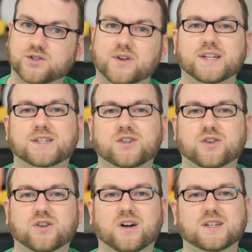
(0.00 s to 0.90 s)
greatest
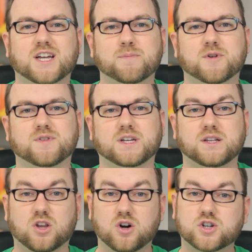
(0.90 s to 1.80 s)
kernel on top of a
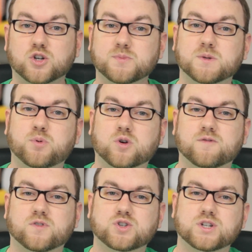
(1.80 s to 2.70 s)
long-term support
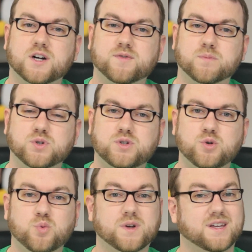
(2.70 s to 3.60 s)
version of
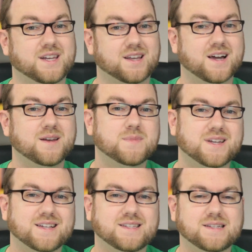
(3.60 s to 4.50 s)
Ubuntu with
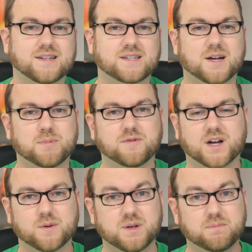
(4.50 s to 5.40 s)
Enlightenment as the desktop
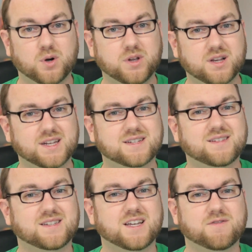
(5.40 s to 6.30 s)
environment, Bodhi Linux
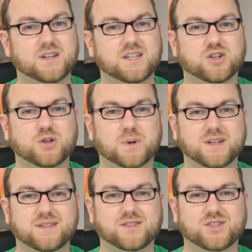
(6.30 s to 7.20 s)
is definitely a good
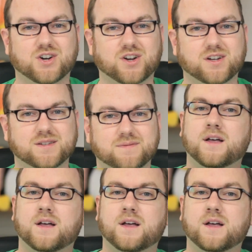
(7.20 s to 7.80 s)
place to start.